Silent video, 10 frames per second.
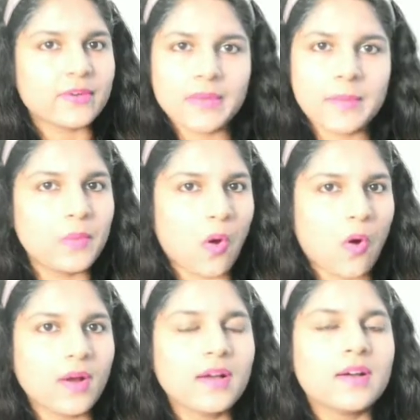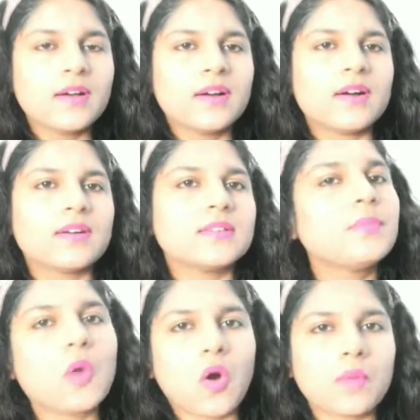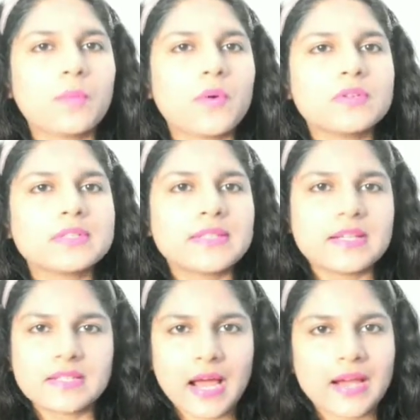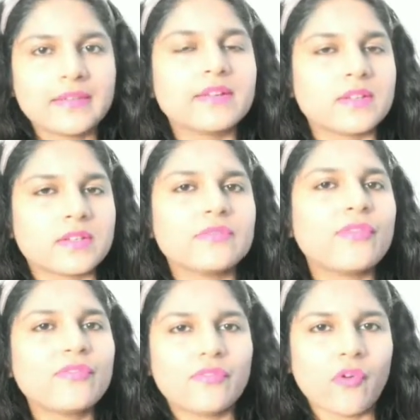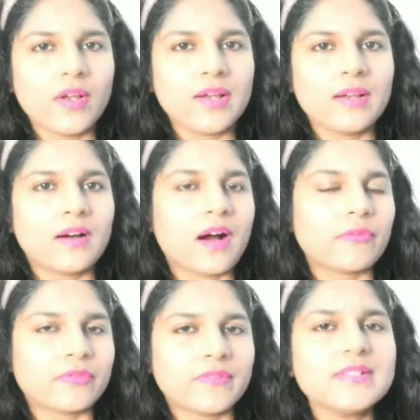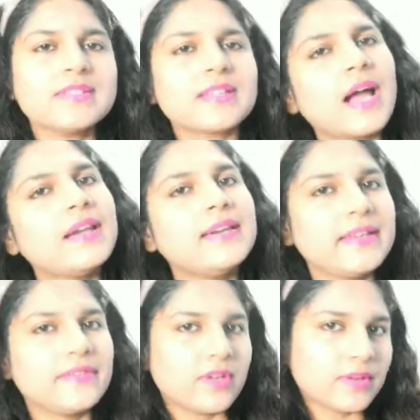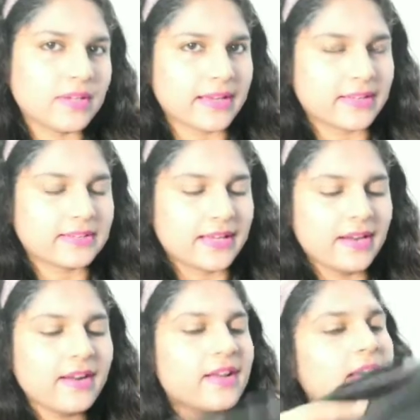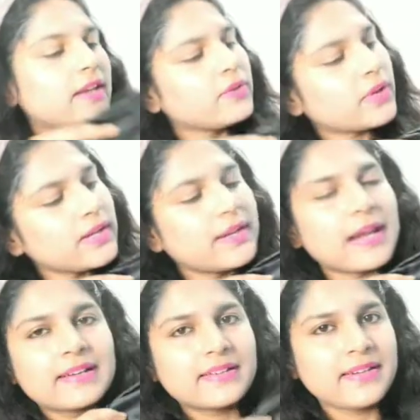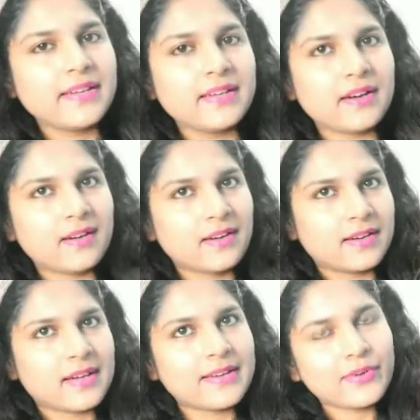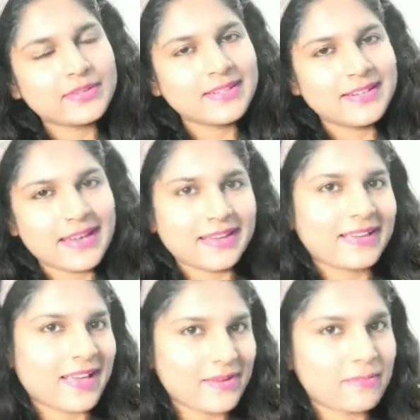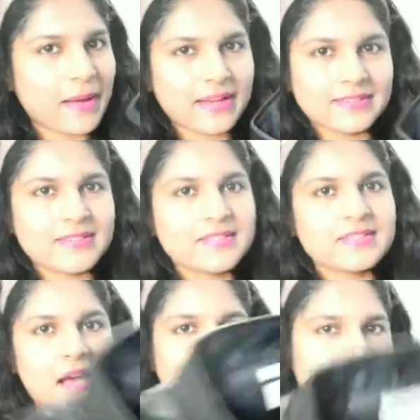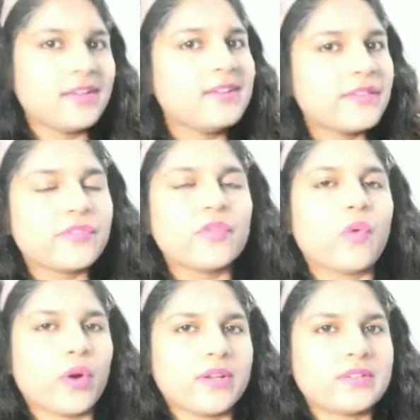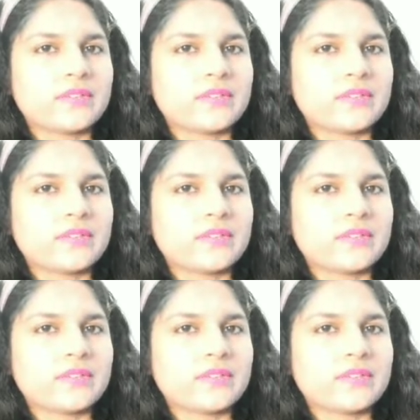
my blog uh, the blog post that I had written for fall outfits I'll leave a link there and you can directly uh, click on the link and buy this jacket if you want